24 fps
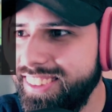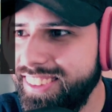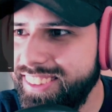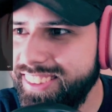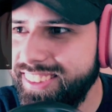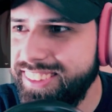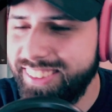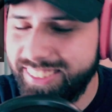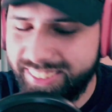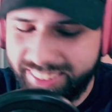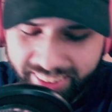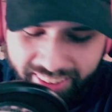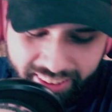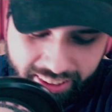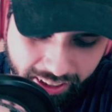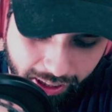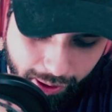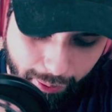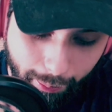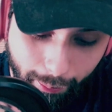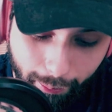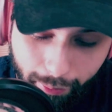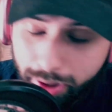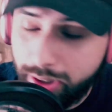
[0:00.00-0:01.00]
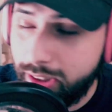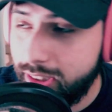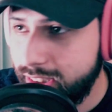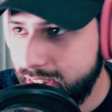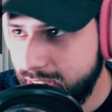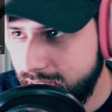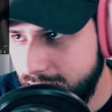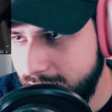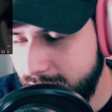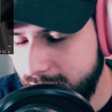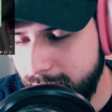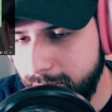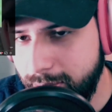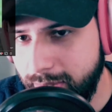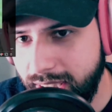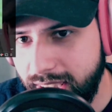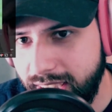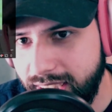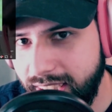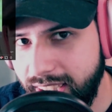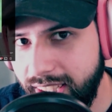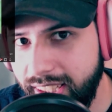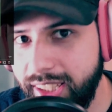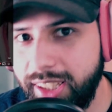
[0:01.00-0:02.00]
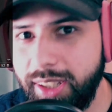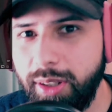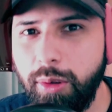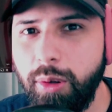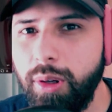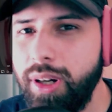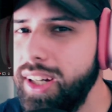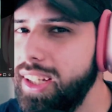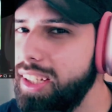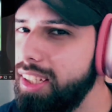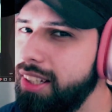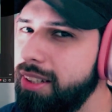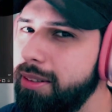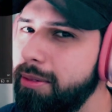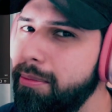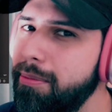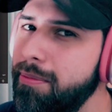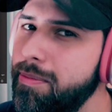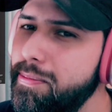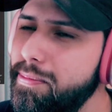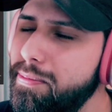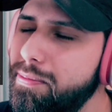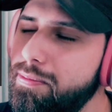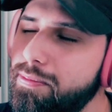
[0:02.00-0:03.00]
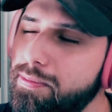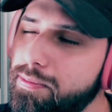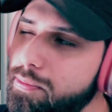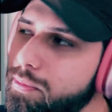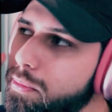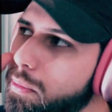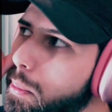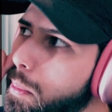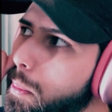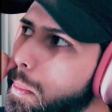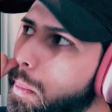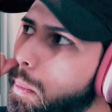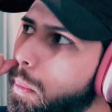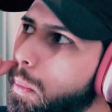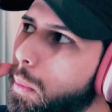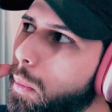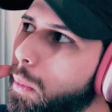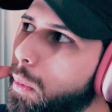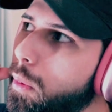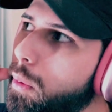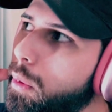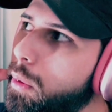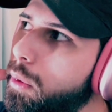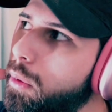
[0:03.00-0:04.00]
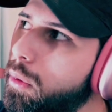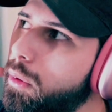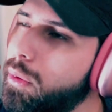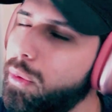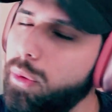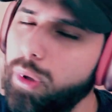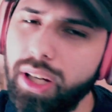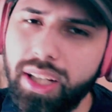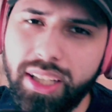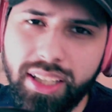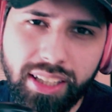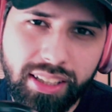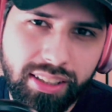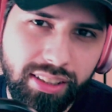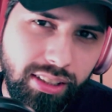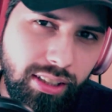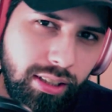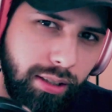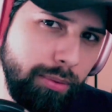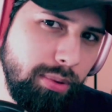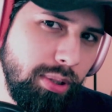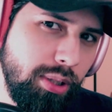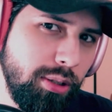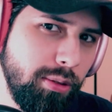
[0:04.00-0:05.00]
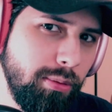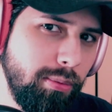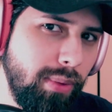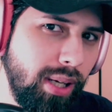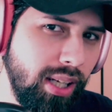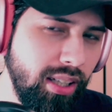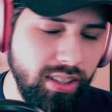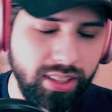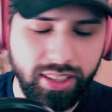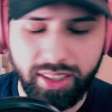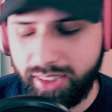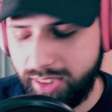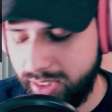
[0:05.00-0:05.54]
He said he got murder on his mind, like Y N Y N W Melly.